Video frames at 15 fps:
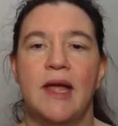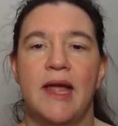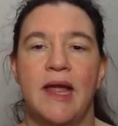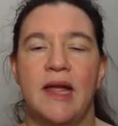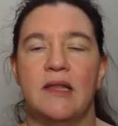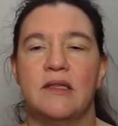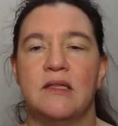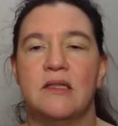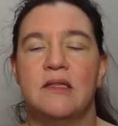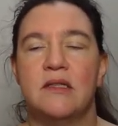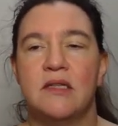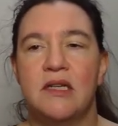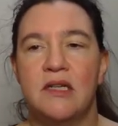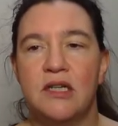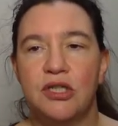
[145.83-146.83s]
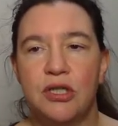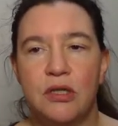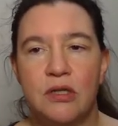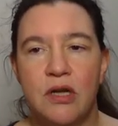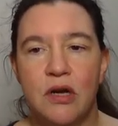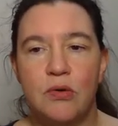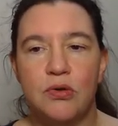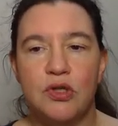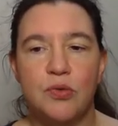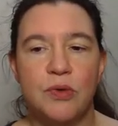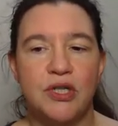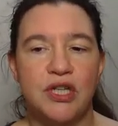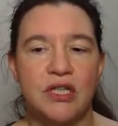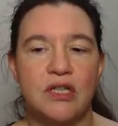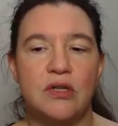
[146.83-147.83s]
And since the initial codes were
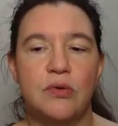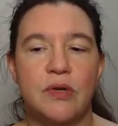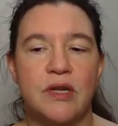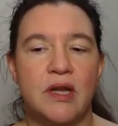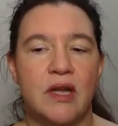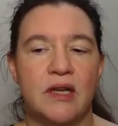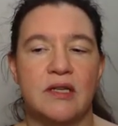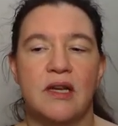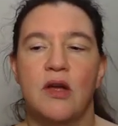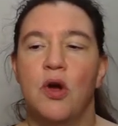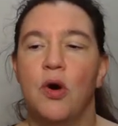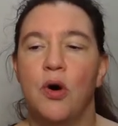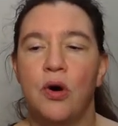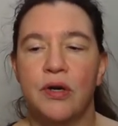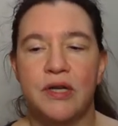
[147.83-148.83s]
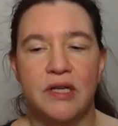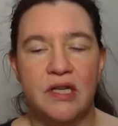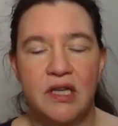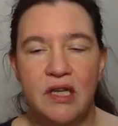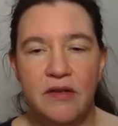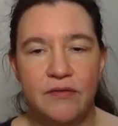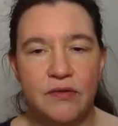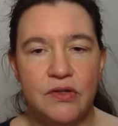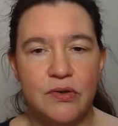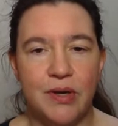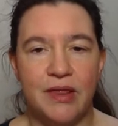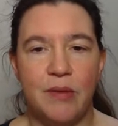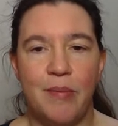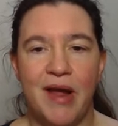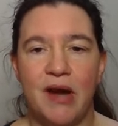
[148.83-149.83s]
just looking at odd and even, so
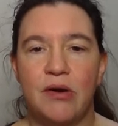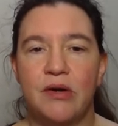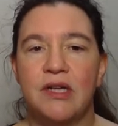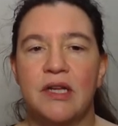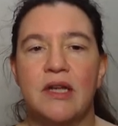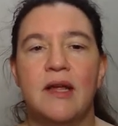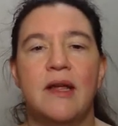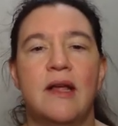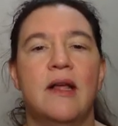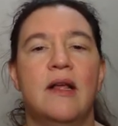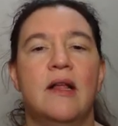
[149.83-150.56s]
at the parity,